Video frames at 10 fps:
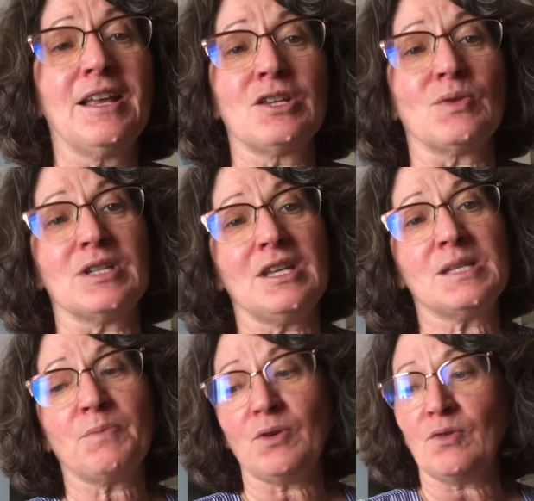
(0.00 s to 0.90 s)
So a
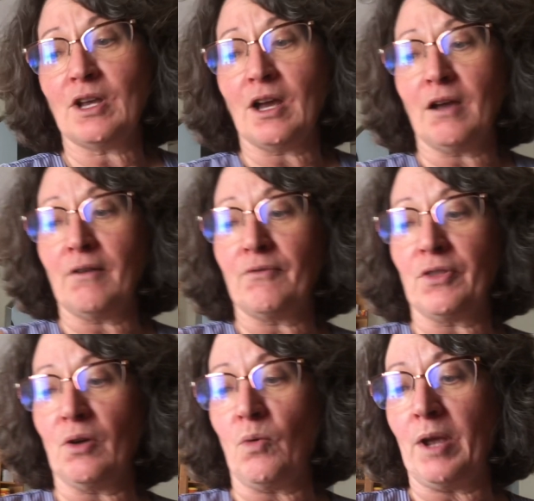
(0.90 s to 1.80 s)
teaspoon of
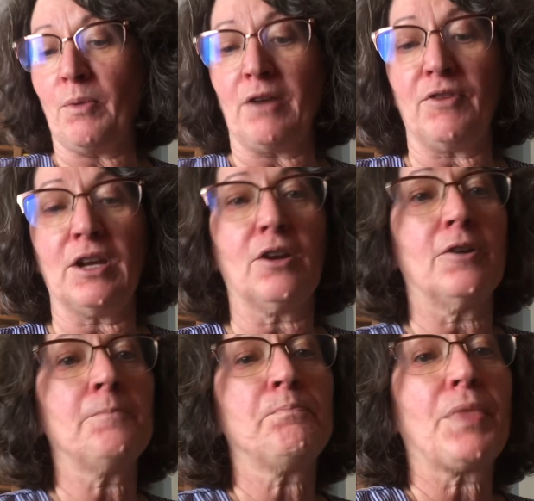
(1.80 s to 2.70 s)
the white wine vinegar.